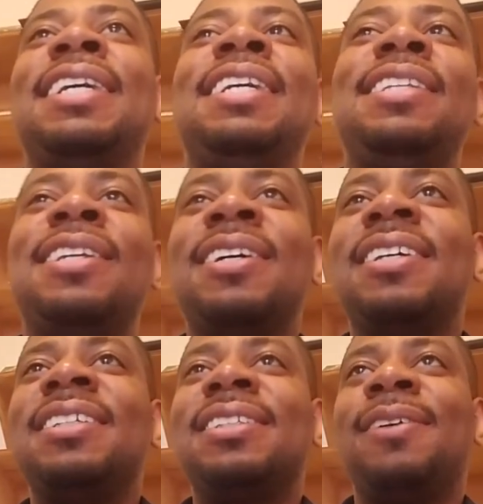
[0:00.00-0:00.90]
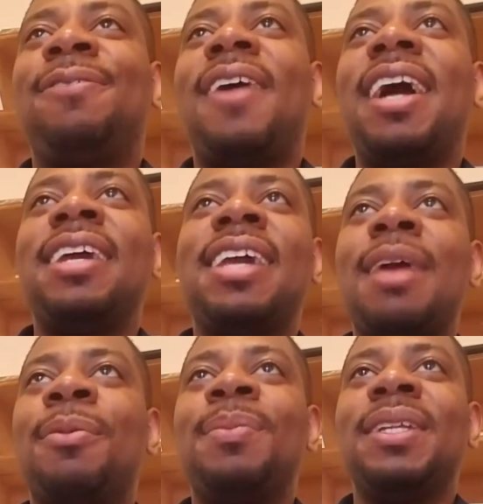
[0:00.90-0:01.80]
the fighting
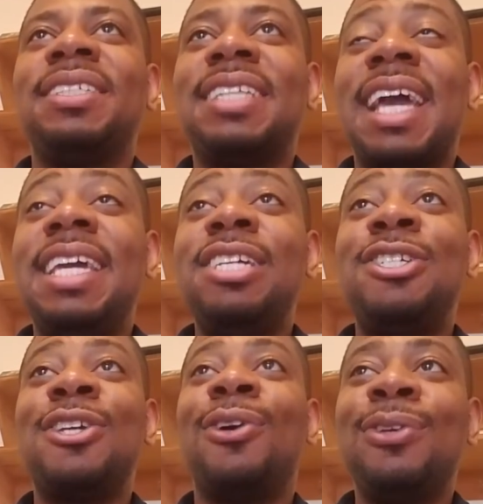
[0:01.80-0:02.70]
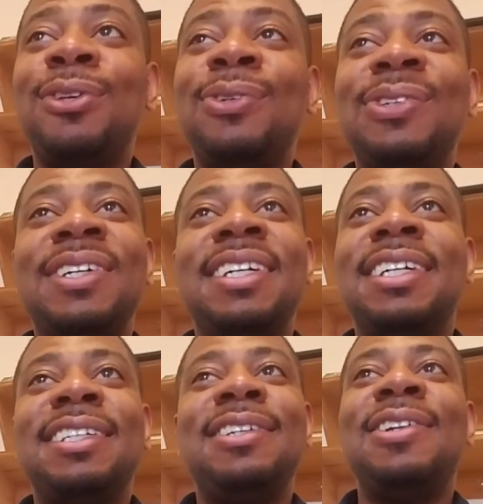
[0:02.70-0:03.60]
capabilities that he show you,
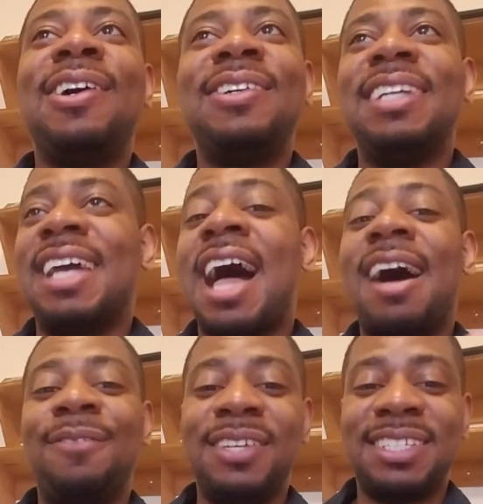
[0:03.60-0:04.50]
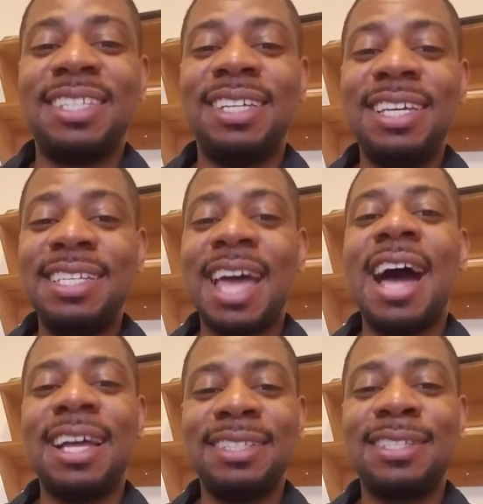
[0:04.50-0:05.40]
you know, obviously he's
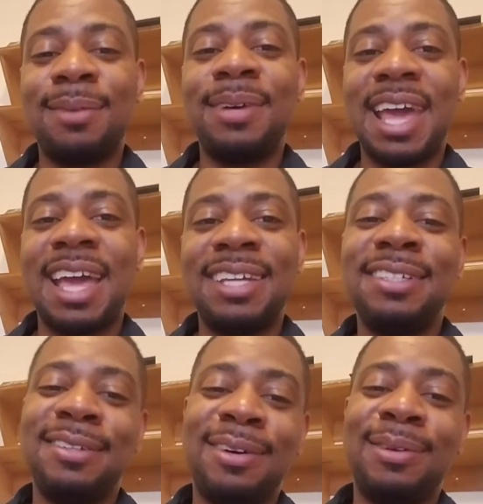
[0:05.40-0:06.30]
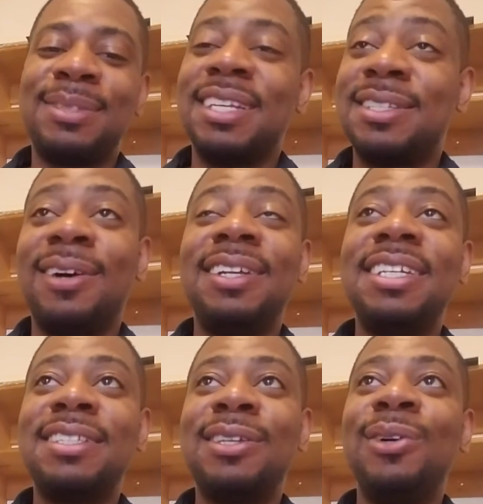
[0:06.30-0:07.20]
hiding some of that, you know what I'm saying? So
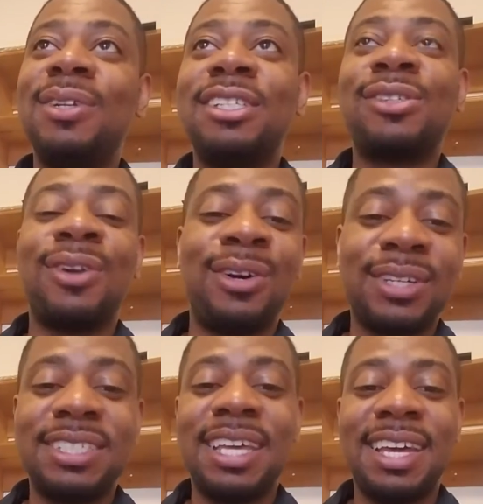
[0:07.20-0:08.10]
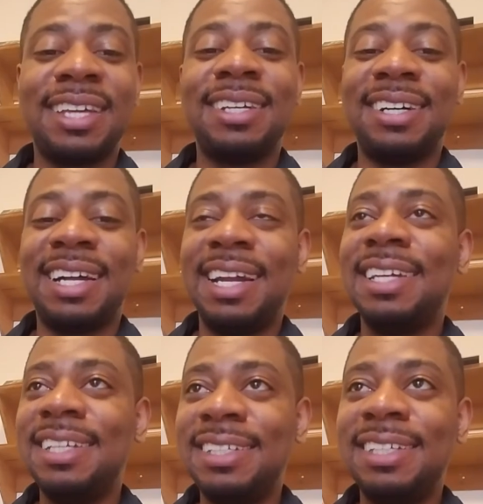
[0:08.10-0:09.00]
this dude is strong as heck, all right?
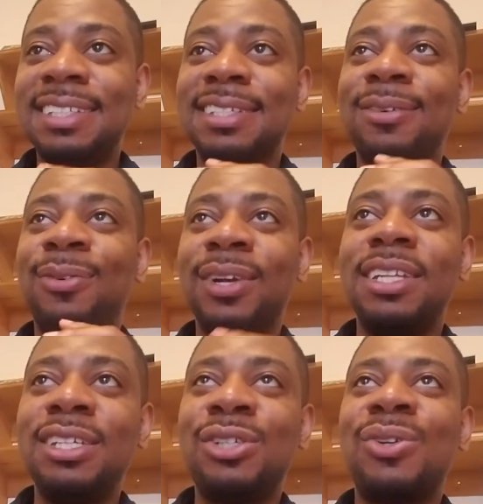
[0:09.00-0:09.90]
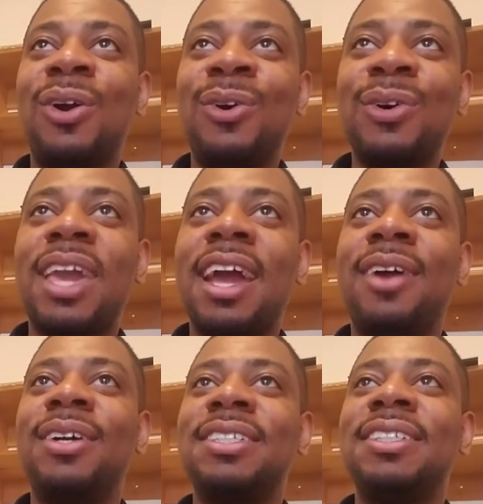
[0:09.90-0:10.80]
He's a really strong
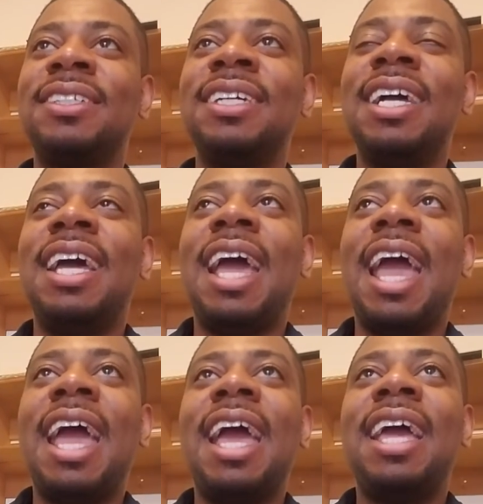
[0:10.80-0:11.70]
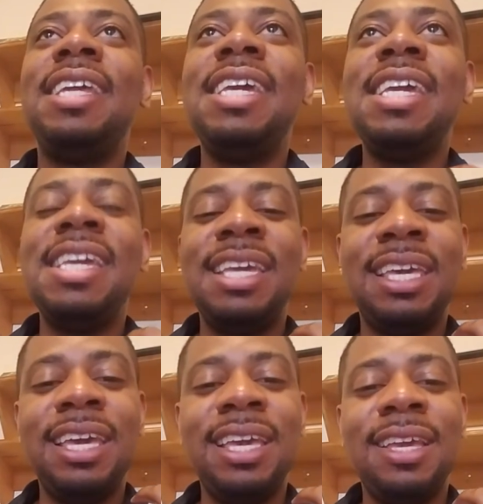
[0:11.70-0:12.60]
character, And
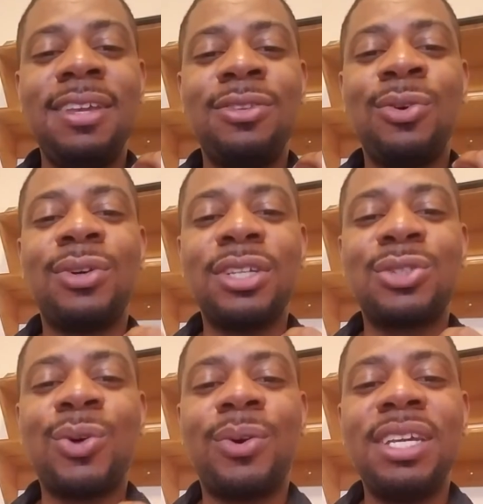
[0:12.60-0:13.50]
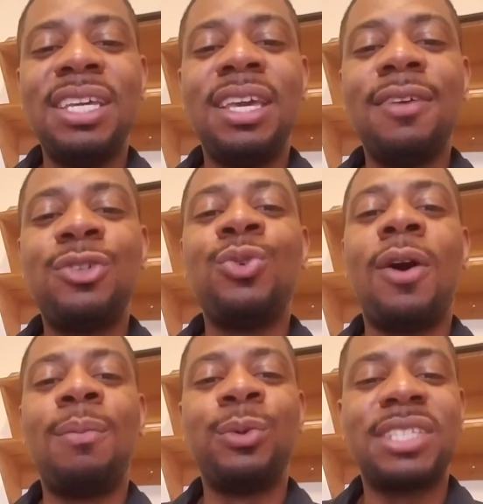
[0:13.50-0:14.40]
he during the story, he gives you
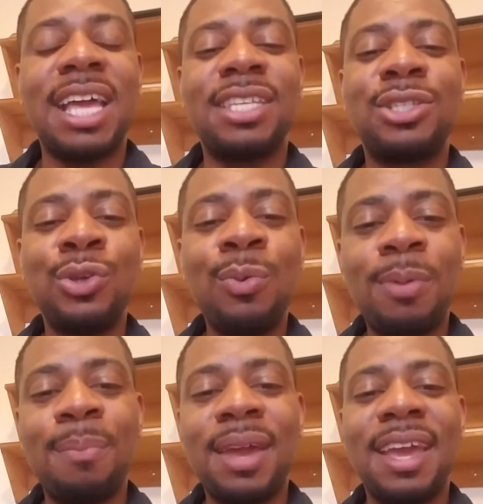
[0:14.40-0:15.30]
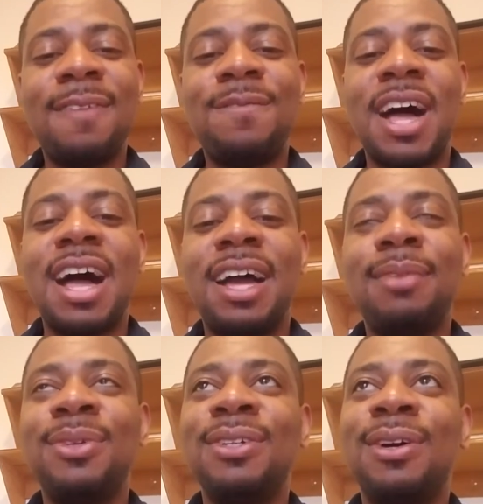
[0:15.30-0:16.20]
almost that Superman
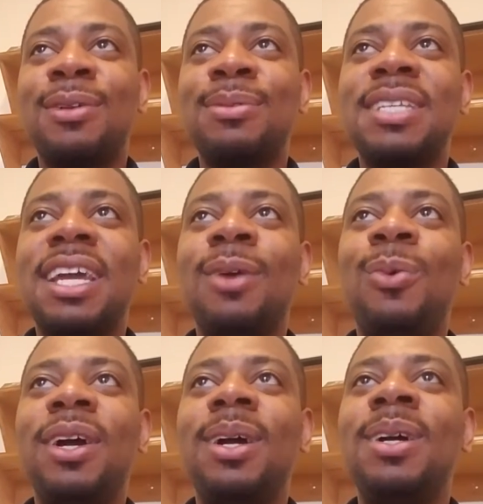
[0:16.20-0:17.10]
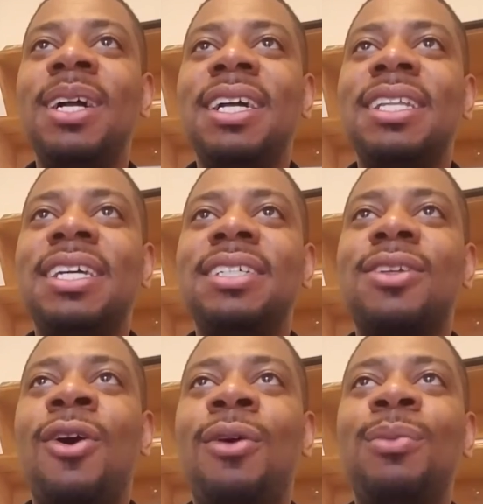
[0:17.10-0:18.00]
vibe. You know what I'm saying? Where there's
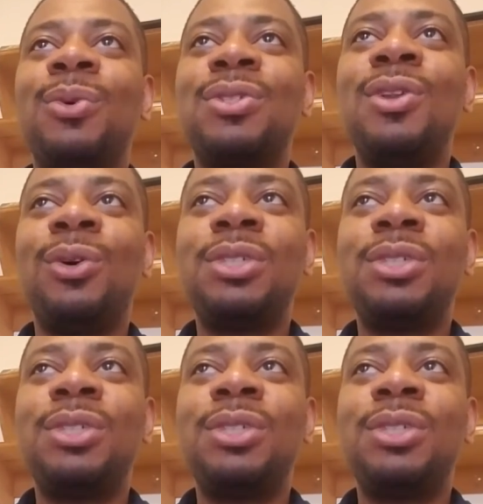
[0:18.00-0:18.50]
almost no